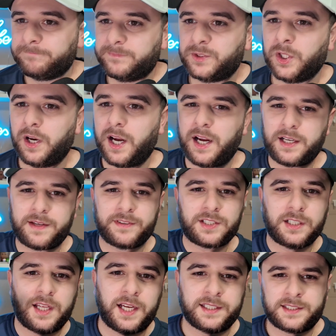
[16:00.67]
So I'll give us
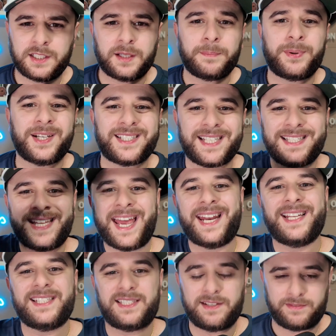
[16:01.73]
a loss there and put us at
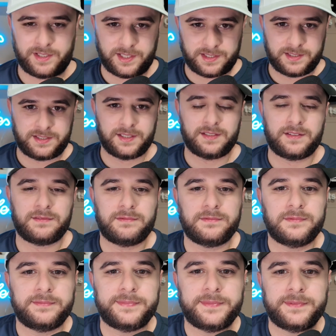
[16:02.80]
10-7 on the season.
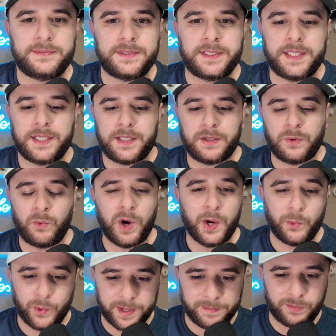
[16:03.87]

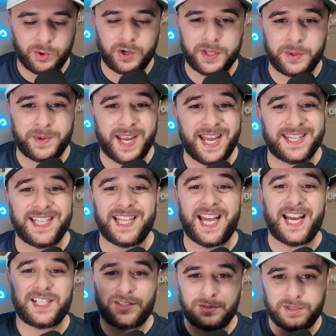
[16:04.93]
One win more than we had the
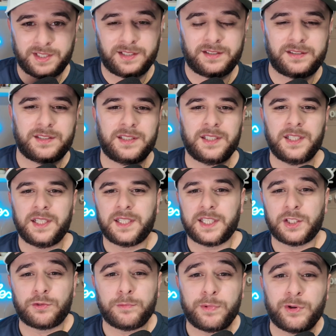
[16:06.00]
last 2 years.
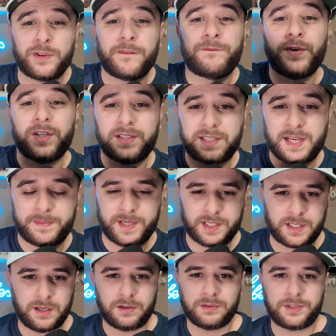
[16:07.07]
This would be with a first-time
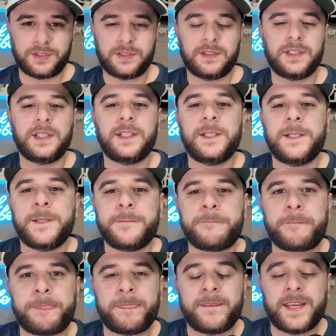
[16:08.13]
head coach.
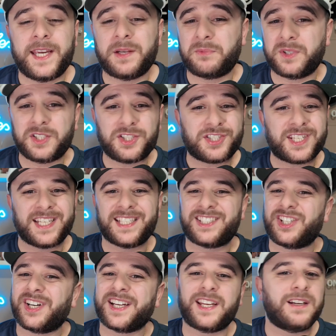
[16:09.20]
And we're just going to
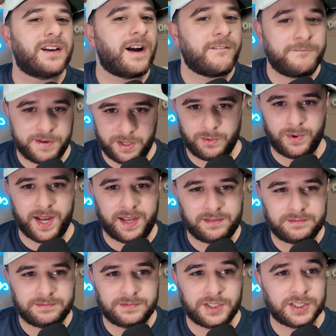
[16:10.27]
start getting our feet wet.
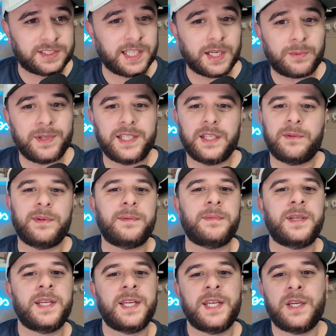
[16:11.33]
Just like we did
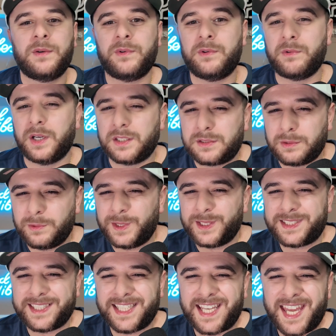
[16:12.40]
when Russell
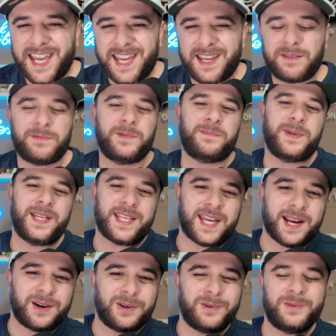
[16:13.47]
Wilson came, when Pete
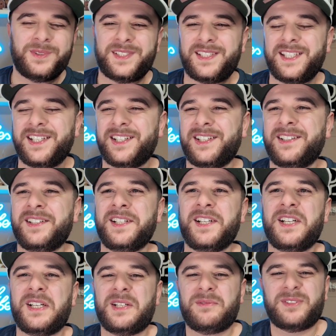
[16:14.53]
Carroll was here.
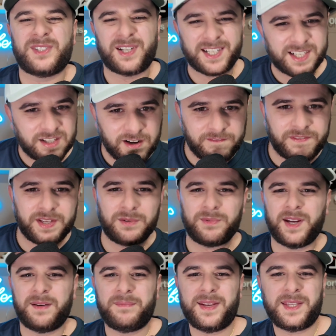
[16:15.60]
We started getting our feet
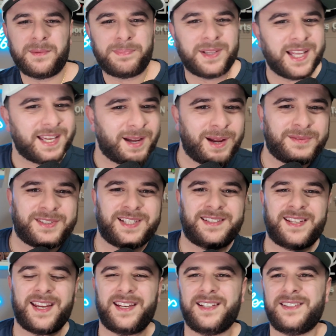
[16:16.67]
wet. Made the playoffs at
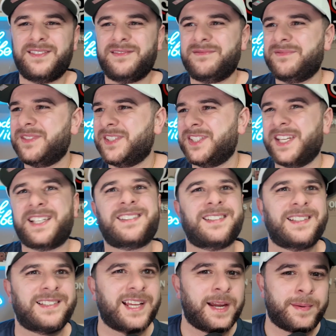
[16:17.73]
10-6
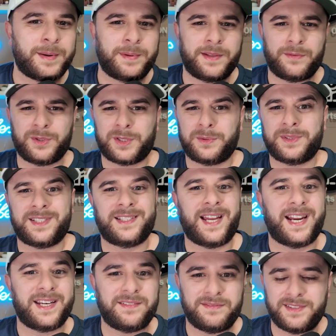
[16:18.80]
at the time, I believe it was. It was
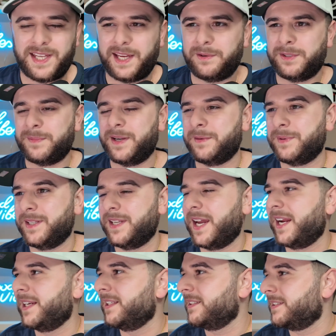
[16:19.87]
9-9. It might have been
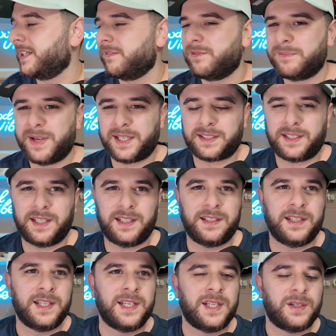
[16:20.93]
9-7 back
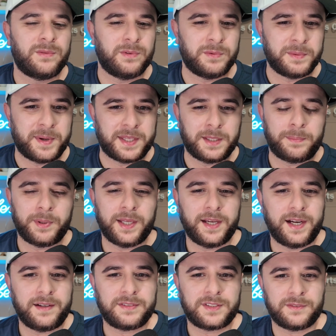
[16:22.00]
then when we made the
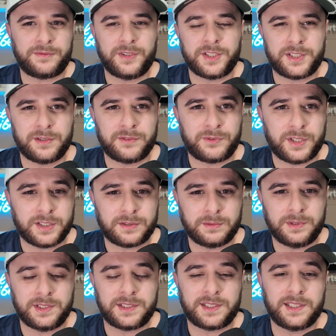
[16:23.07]
playoffs the first year for Russell
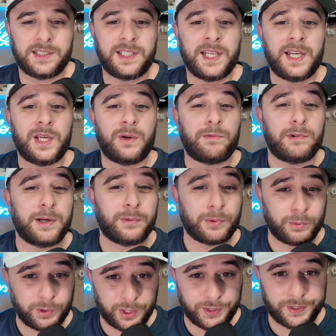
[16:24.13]
Wilson. We
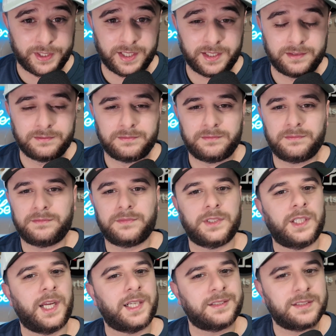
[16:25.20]
were really good.
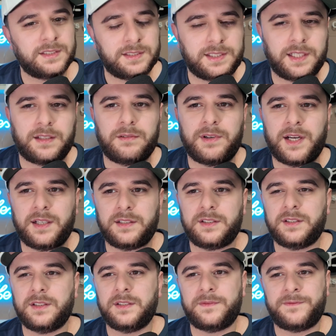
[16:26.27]
Lost in the second round
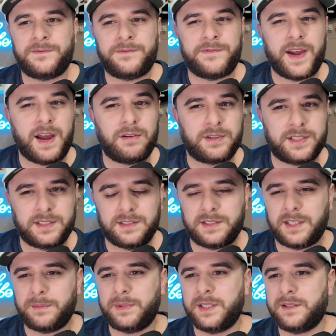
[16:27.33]
to the
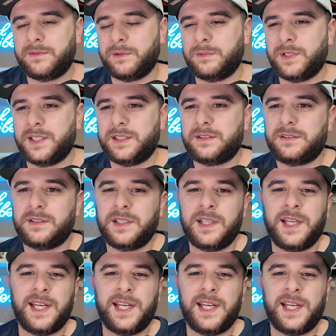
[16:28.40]
Falcons, I believe it was.